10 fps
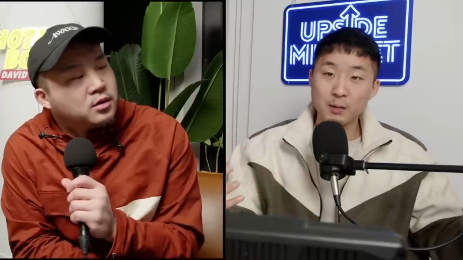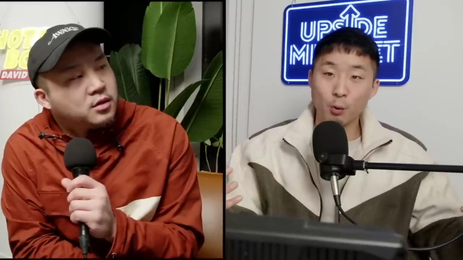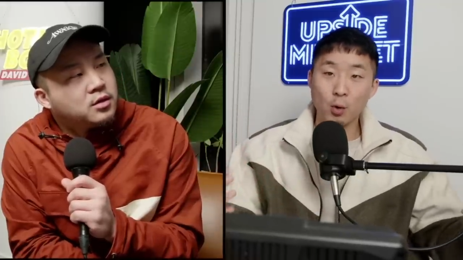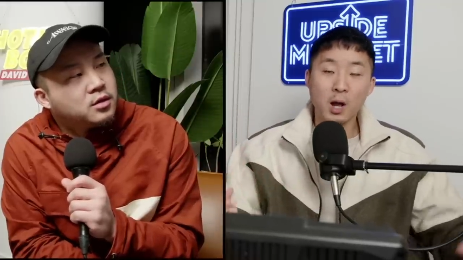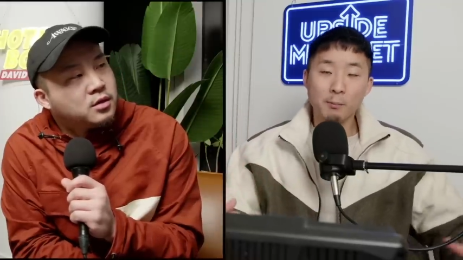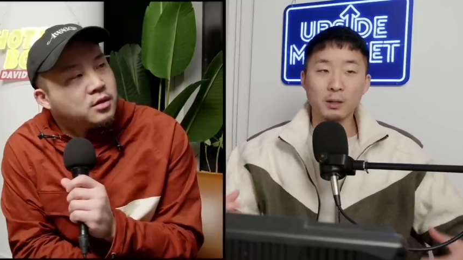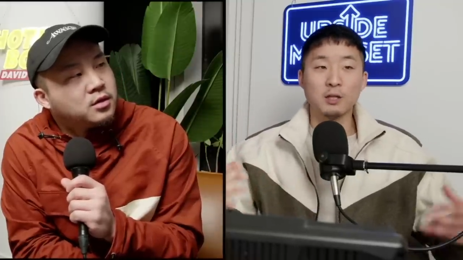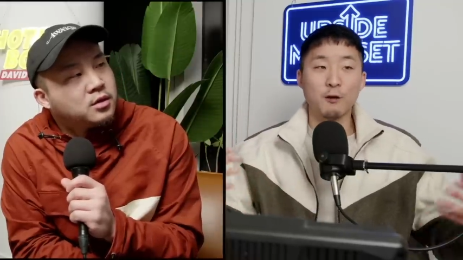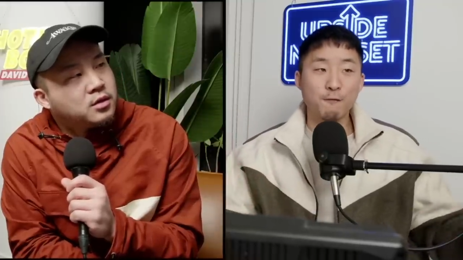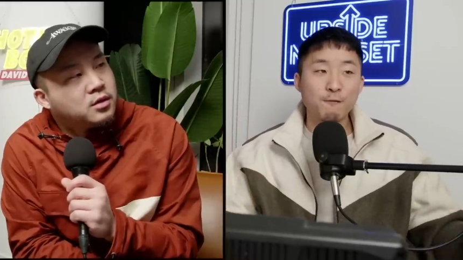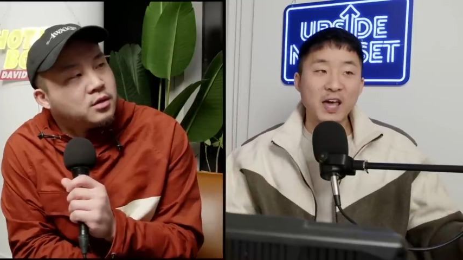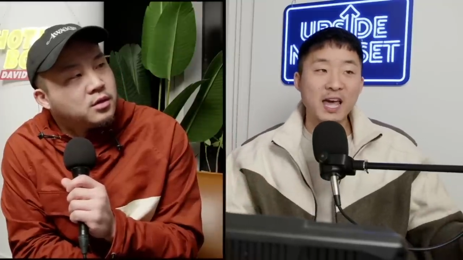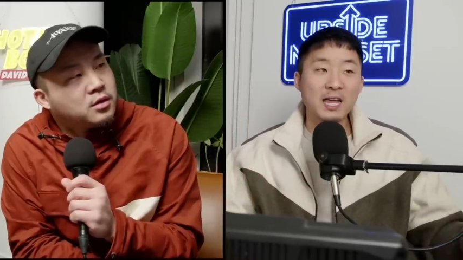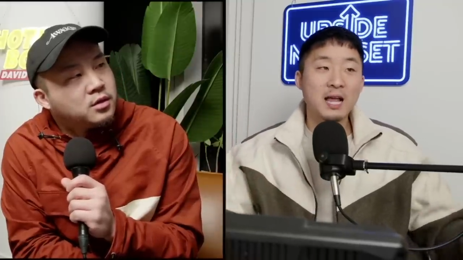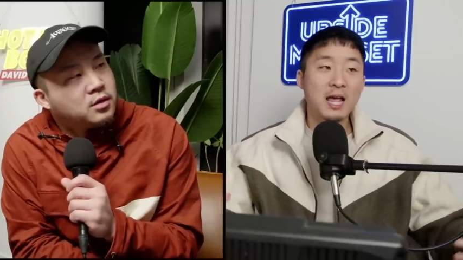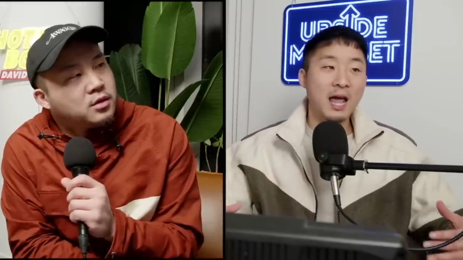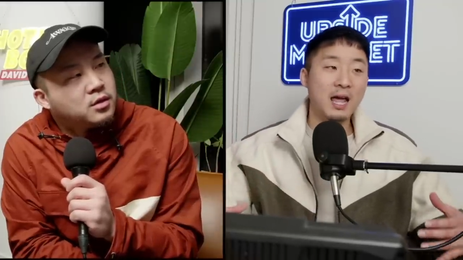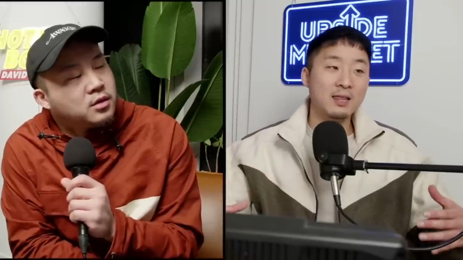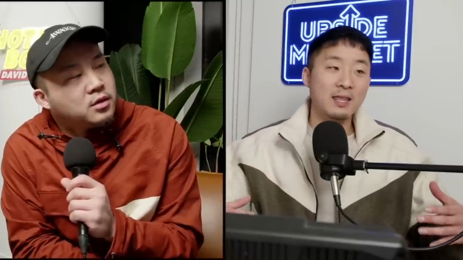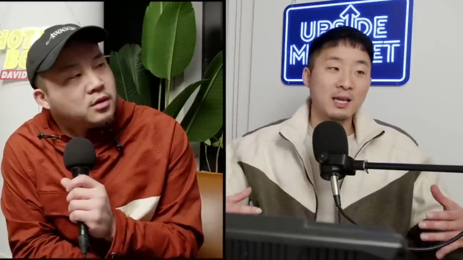Speaker 1: people, but they're fit,
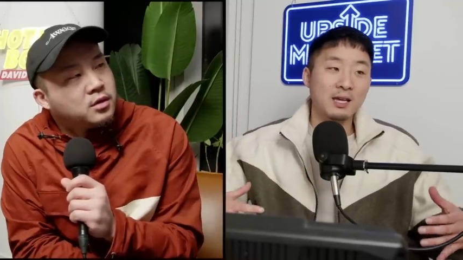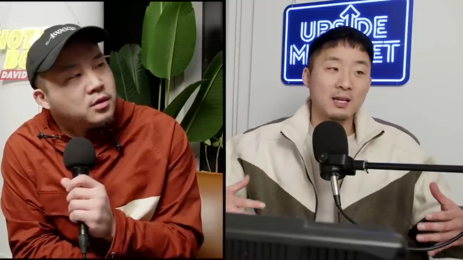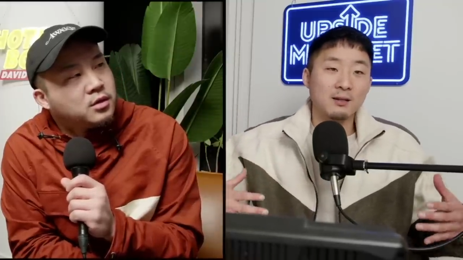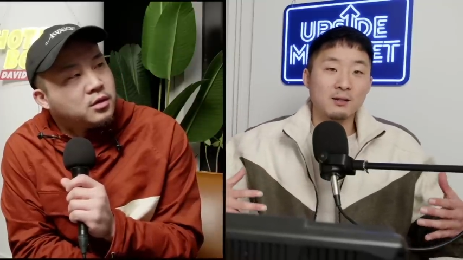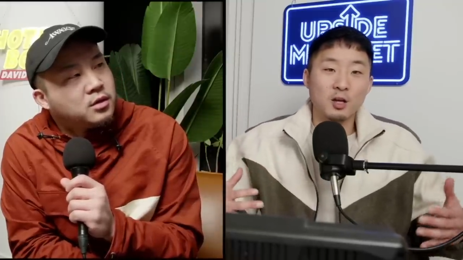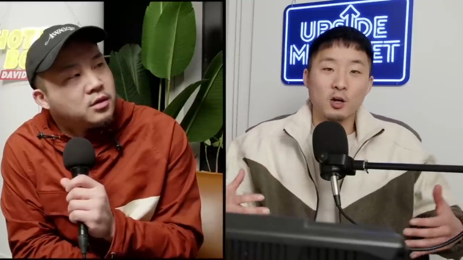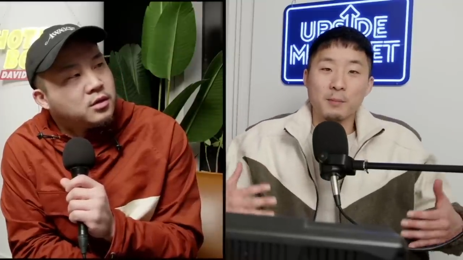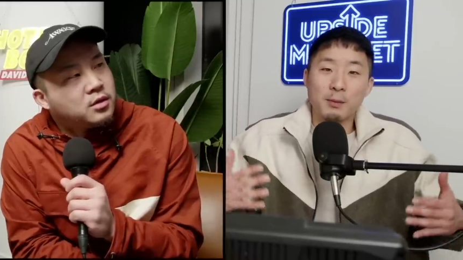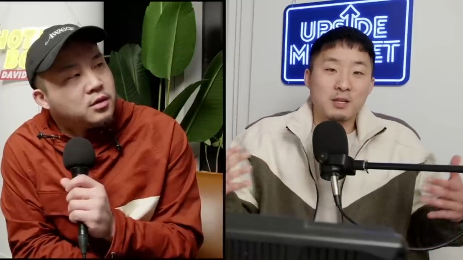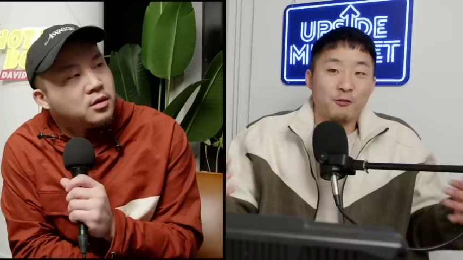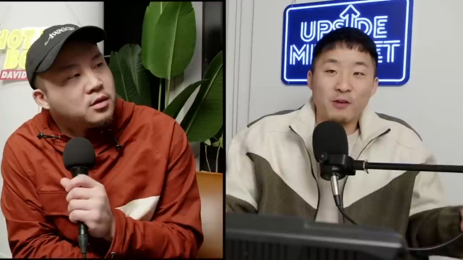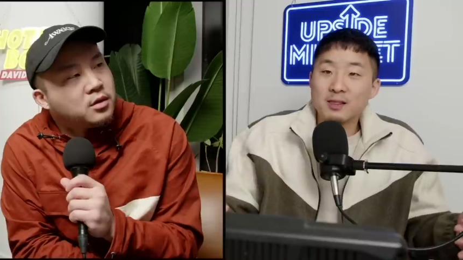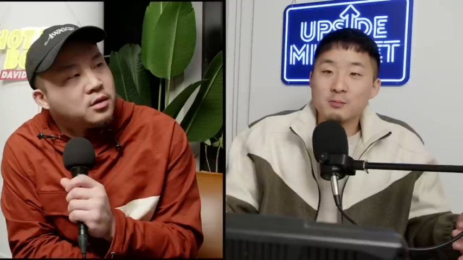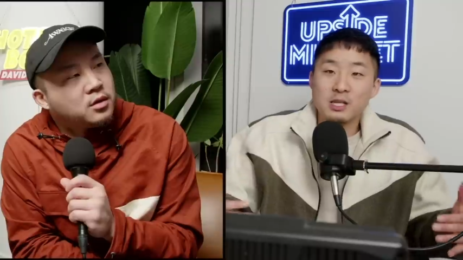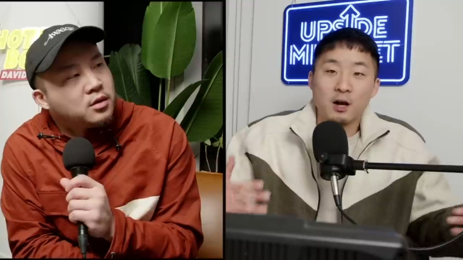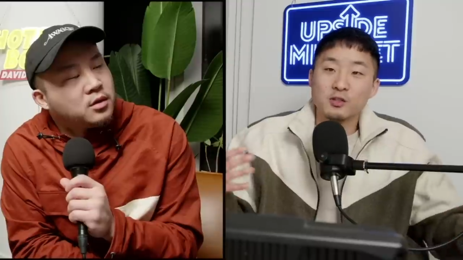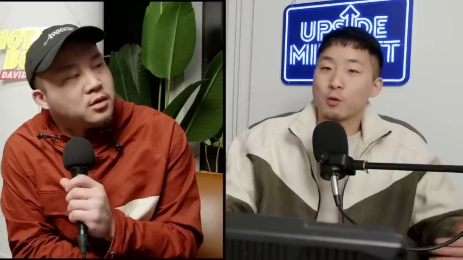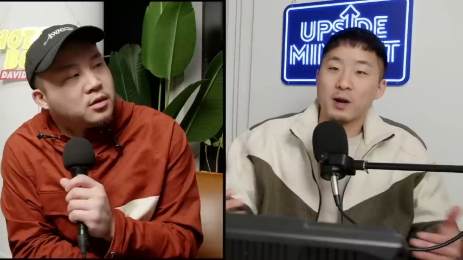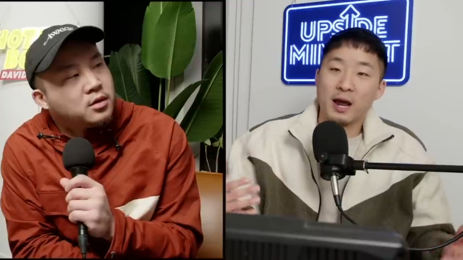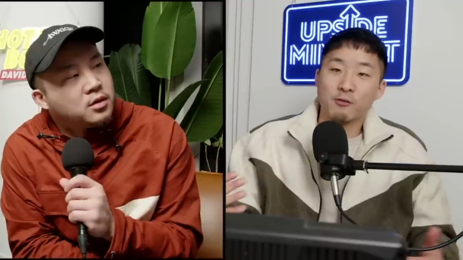and they can, you know, maybe defend themselves or
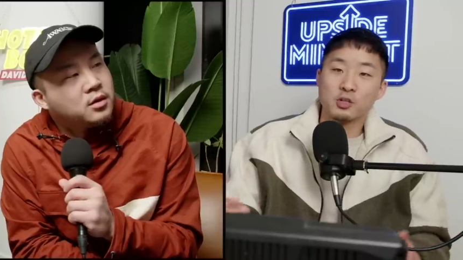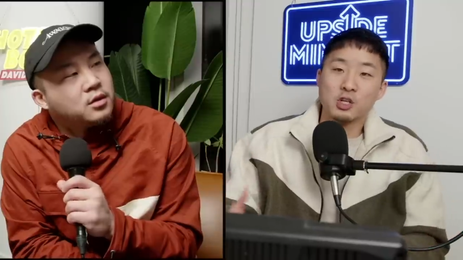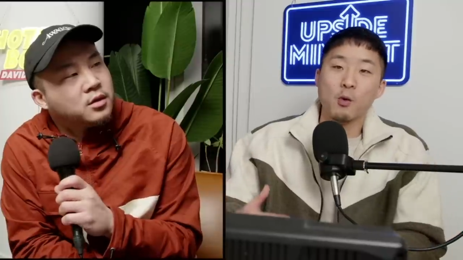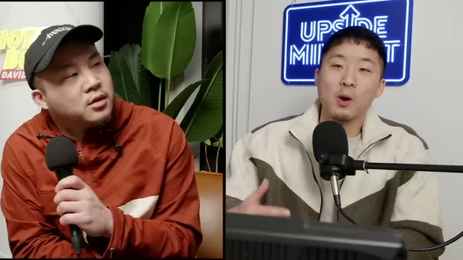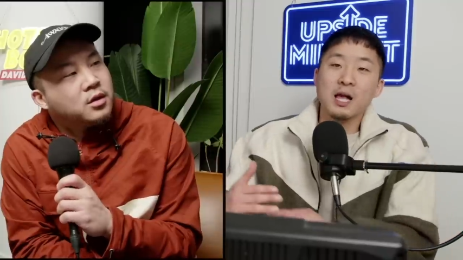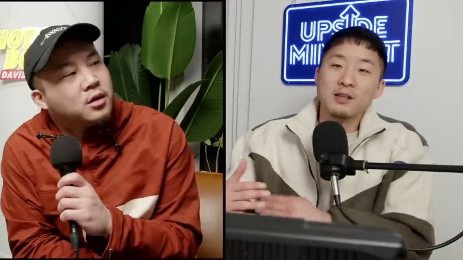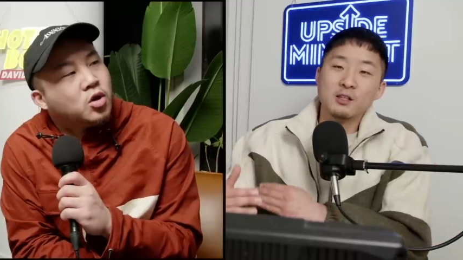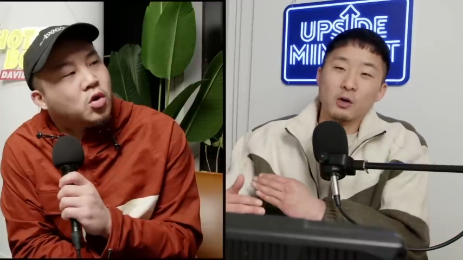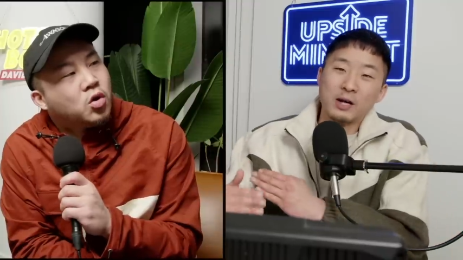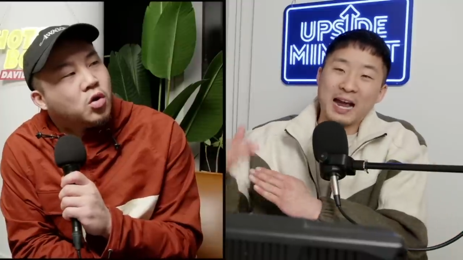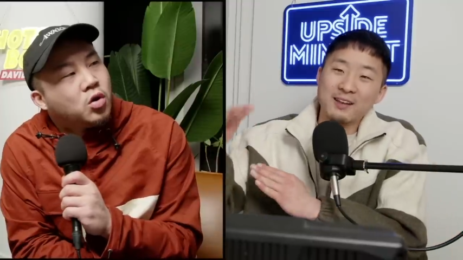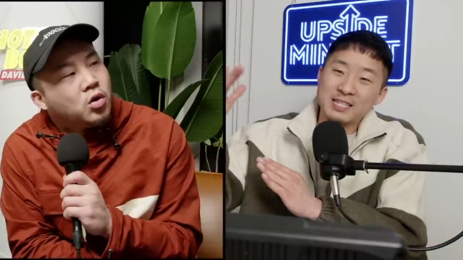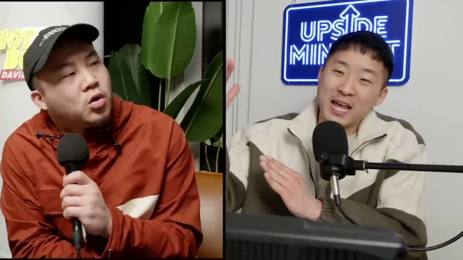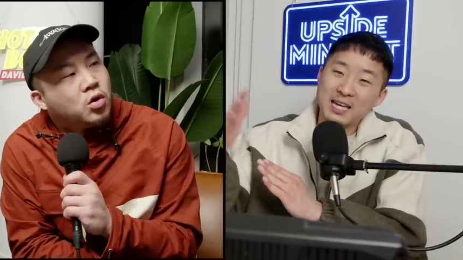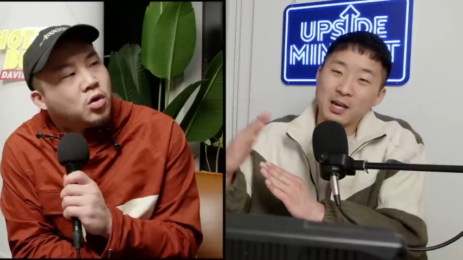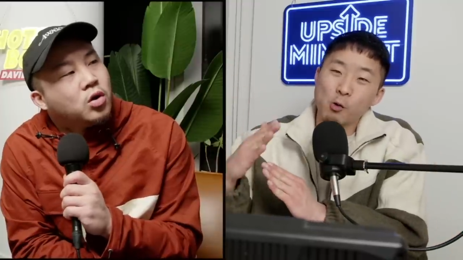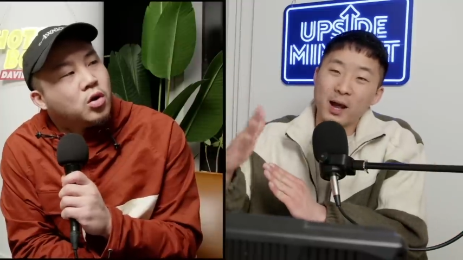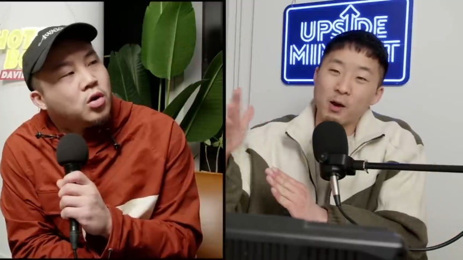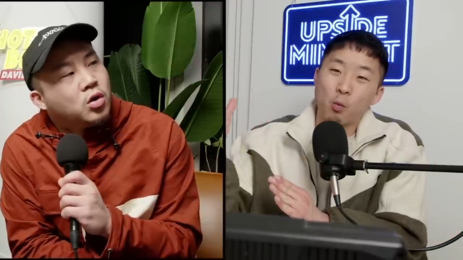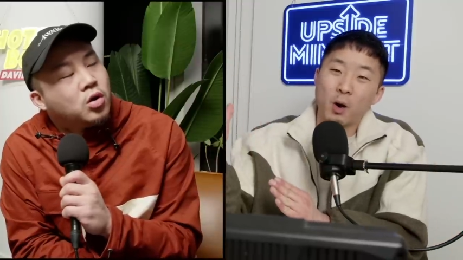whatever. So you're kind of taking
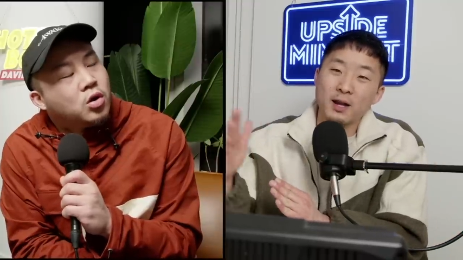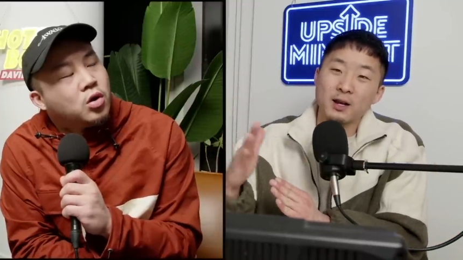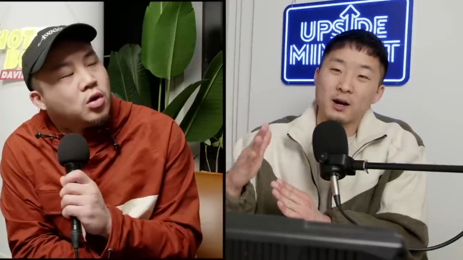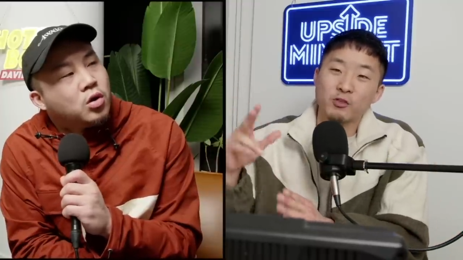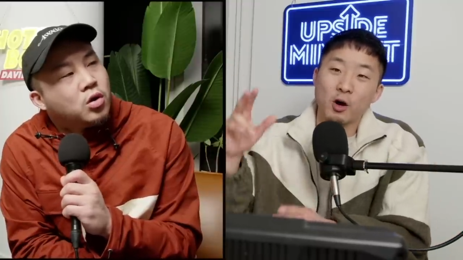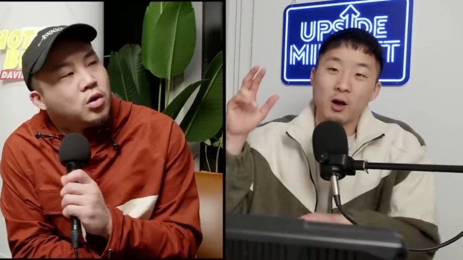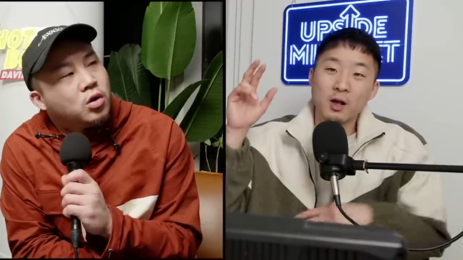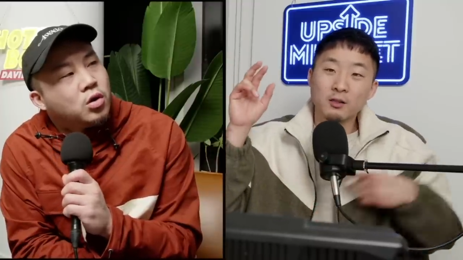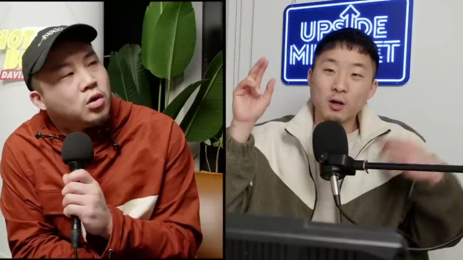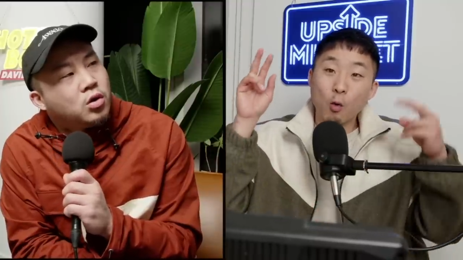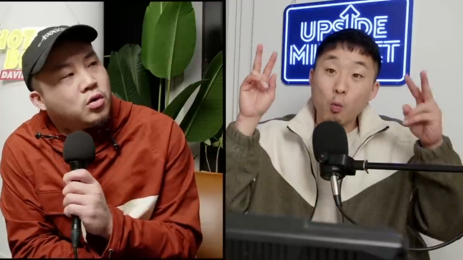away one of the, the